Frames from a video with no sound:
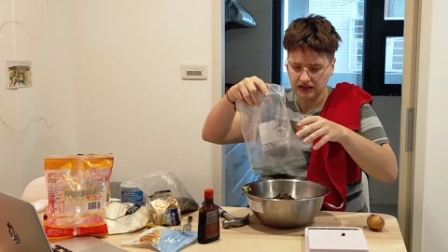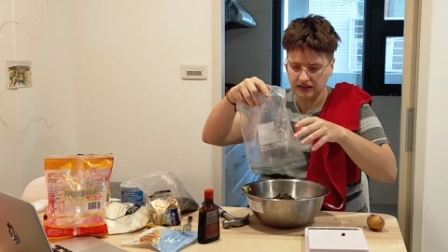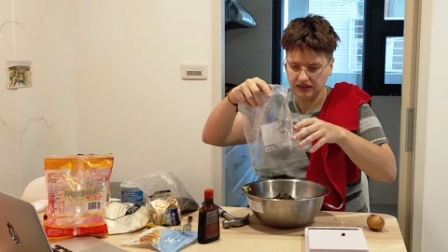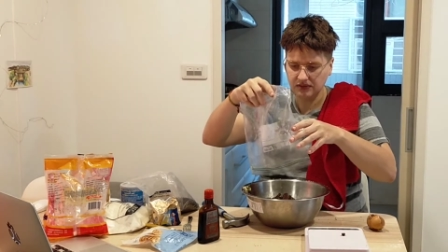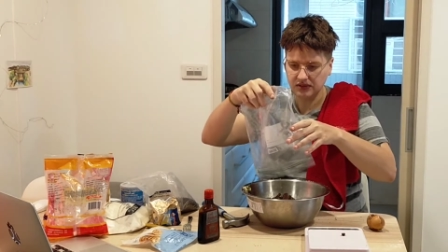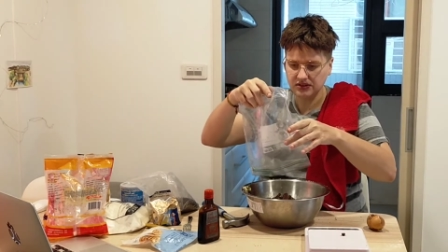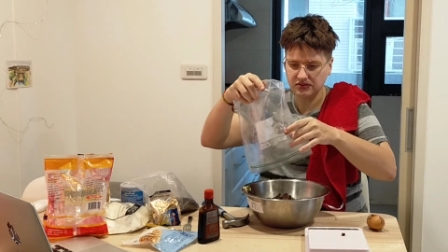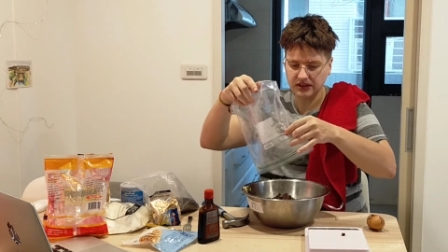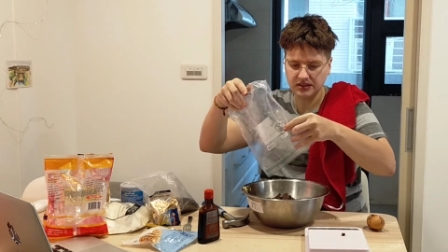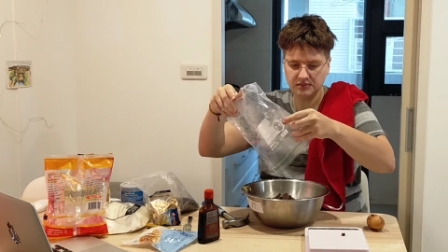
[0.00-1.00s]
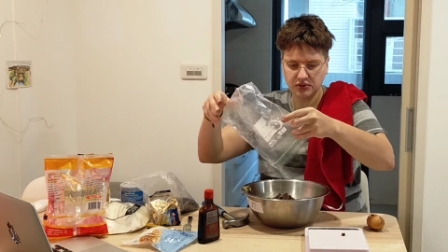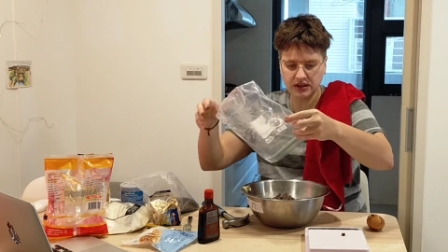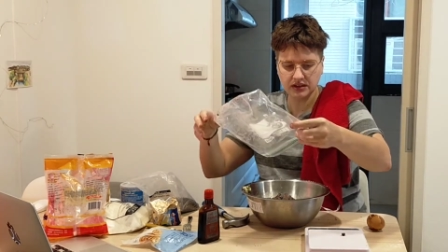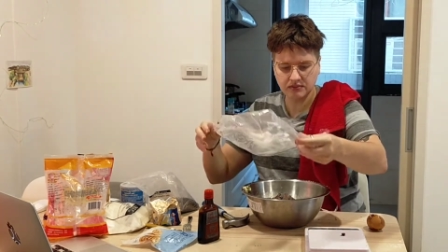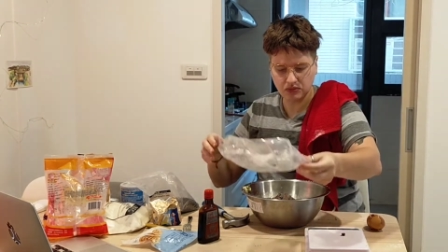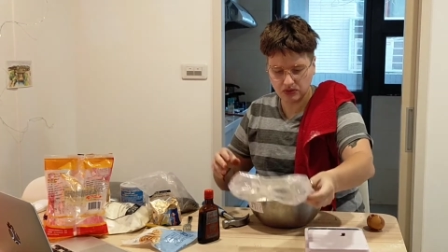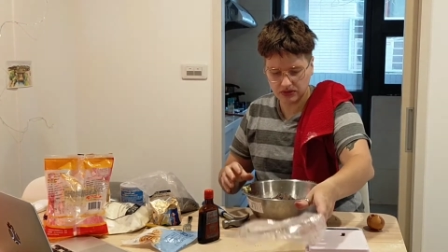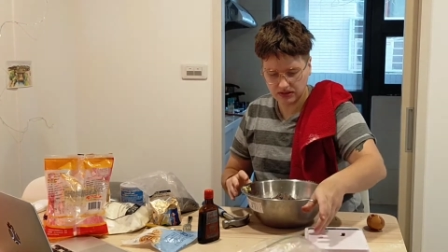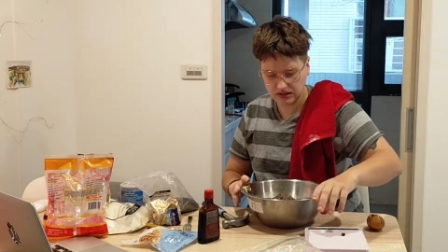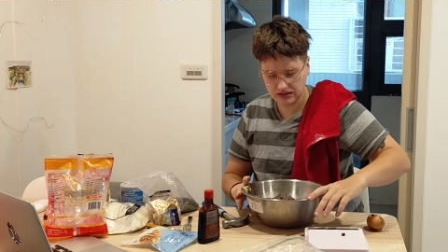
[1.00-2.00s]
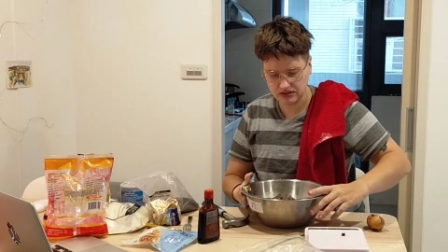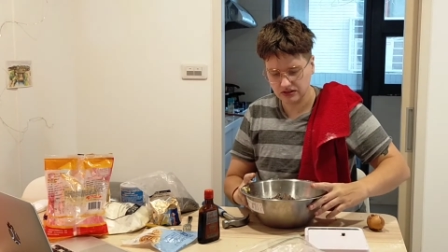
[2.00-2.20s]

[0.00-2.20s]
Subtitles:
and then we'll try to break it more later.